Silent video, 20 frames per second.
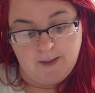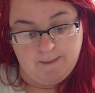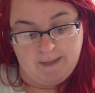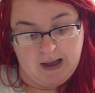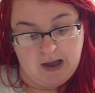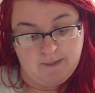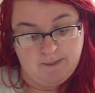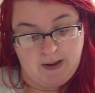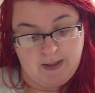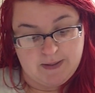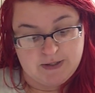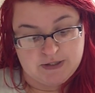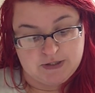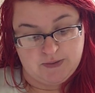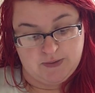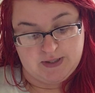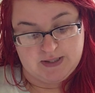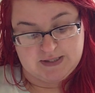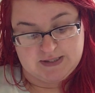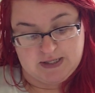Bound by the
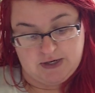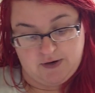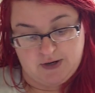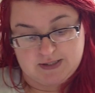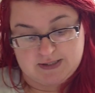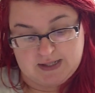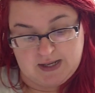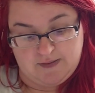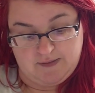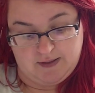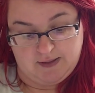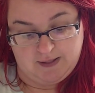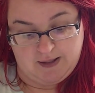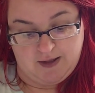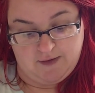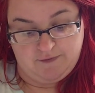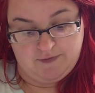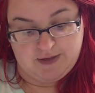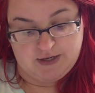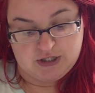duty, secrets, and the
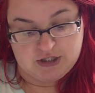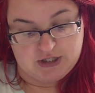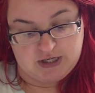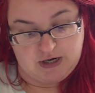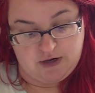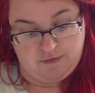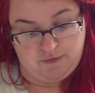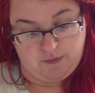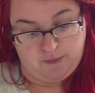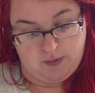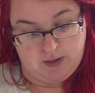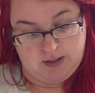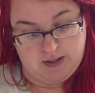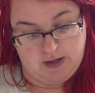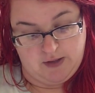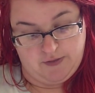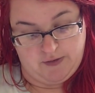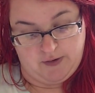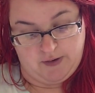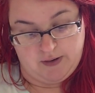love they share for one
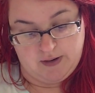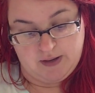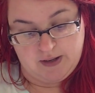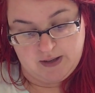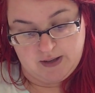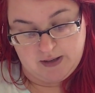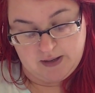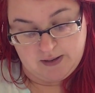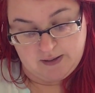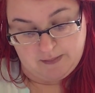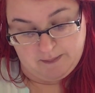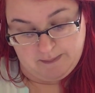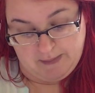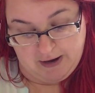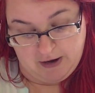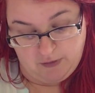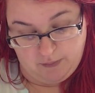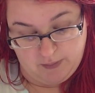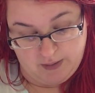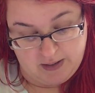another,
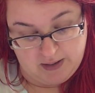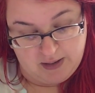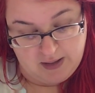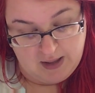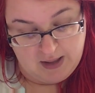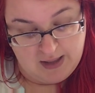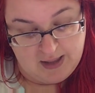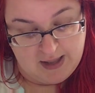Mairwen,